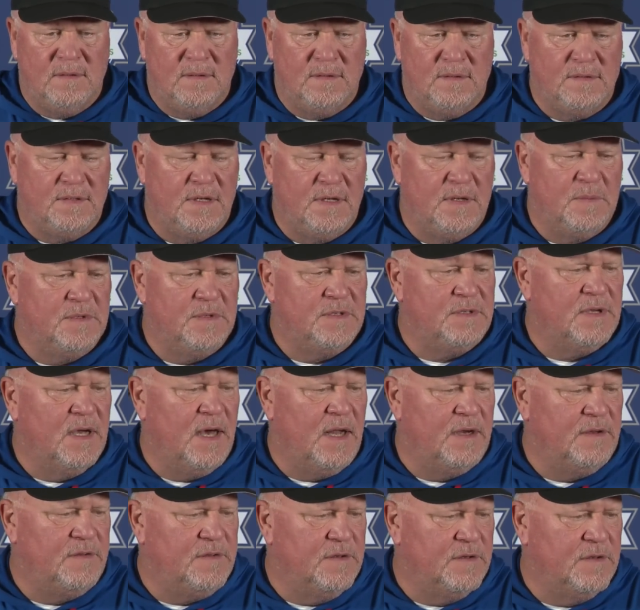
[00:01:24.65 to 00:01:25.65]
Steve
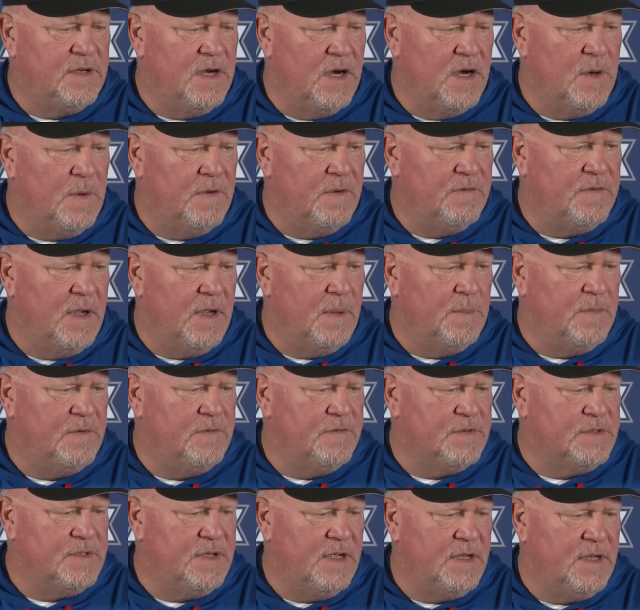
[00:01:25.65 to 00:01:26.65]
Bisciotti took care of my family
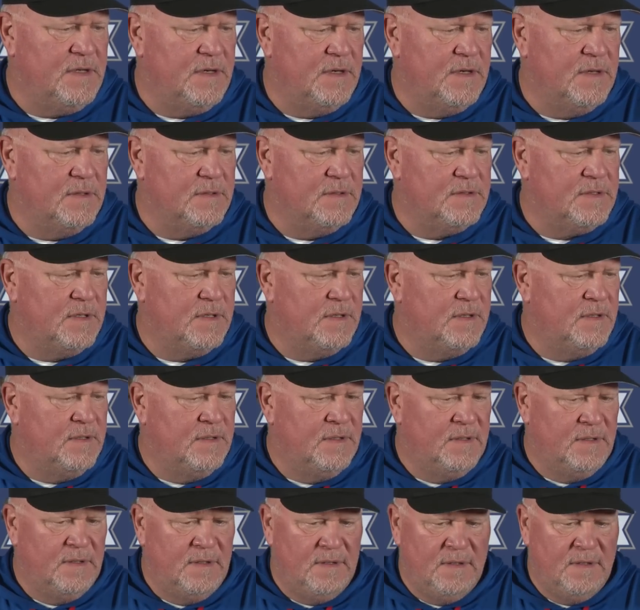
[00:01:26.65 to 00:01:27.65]
for 10 years.
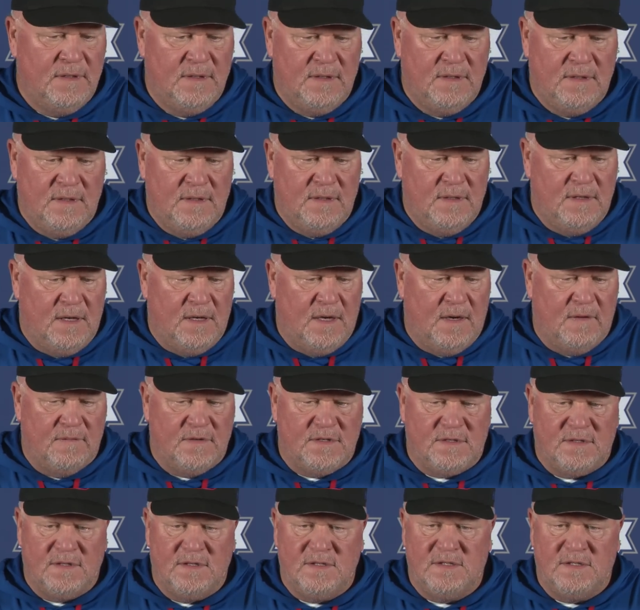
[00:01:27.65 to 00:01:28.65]

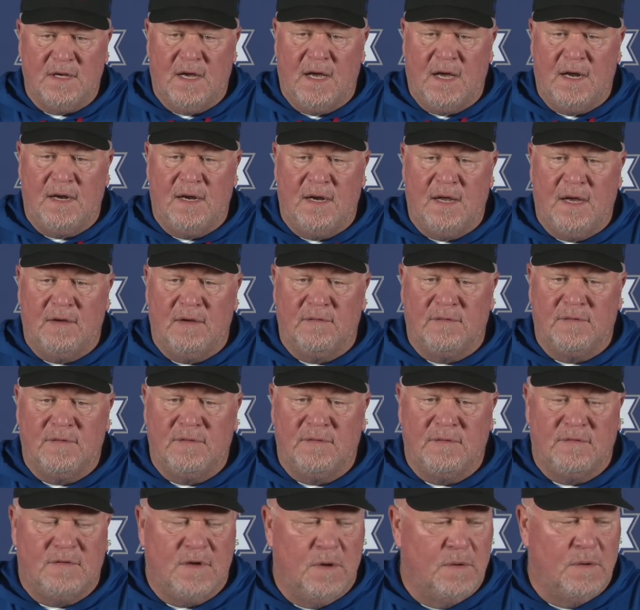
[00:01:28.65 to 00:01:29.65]
Obviously, John and I have
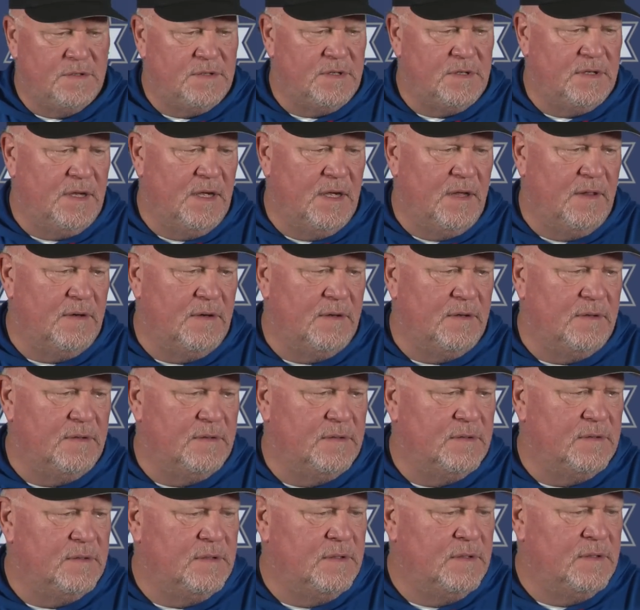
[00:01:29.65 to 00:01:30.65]
coached together,
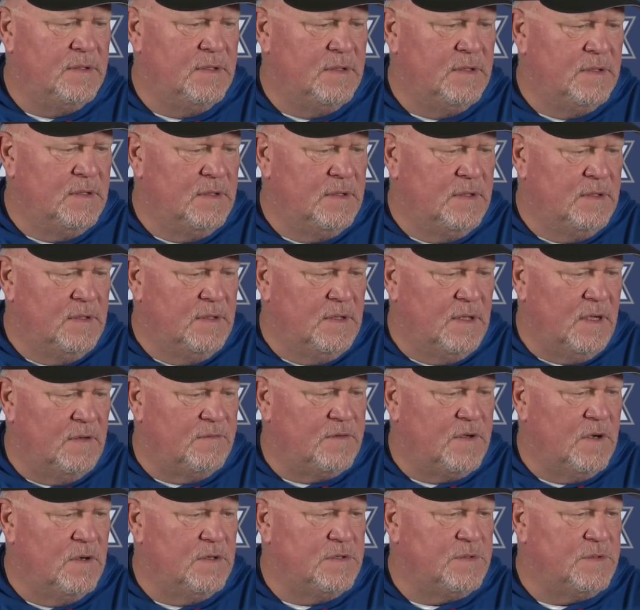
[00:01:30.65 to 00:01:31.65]
and
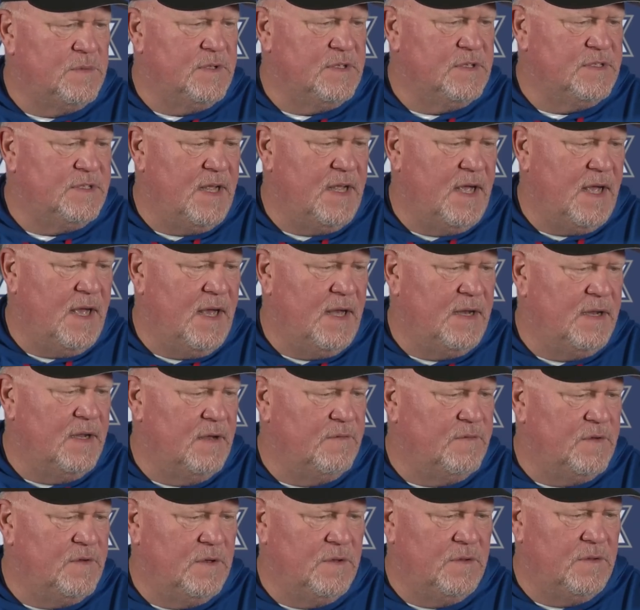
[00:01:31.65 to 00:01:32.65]
I've coached with his dad, and
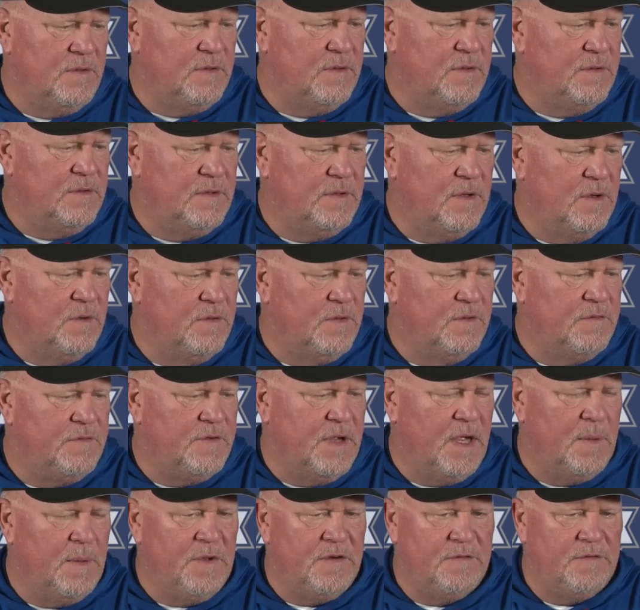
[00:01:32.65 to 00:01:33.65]
I've known the
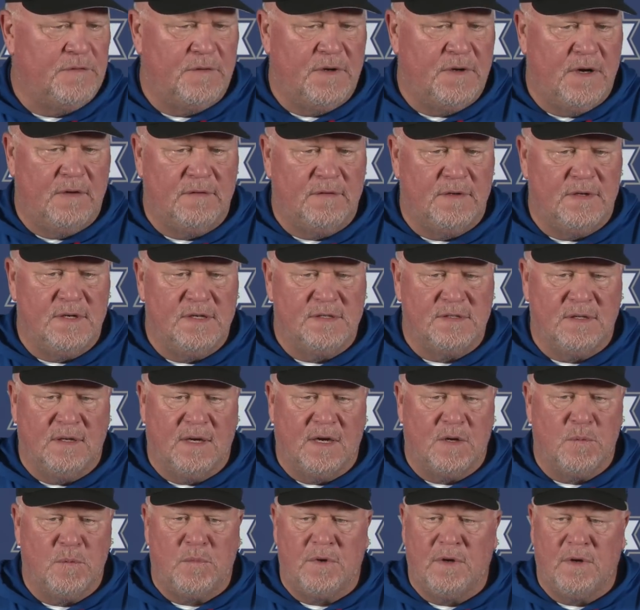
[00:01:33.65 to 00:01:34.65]
family forever. He's
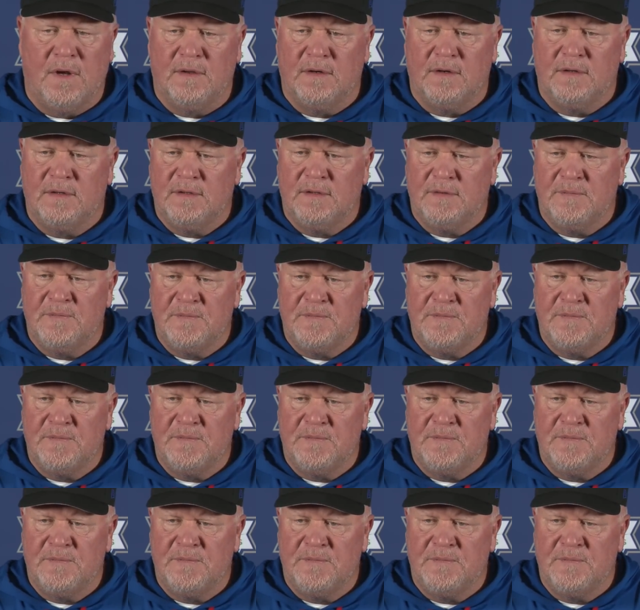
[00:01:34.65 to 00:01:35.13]
like a brother.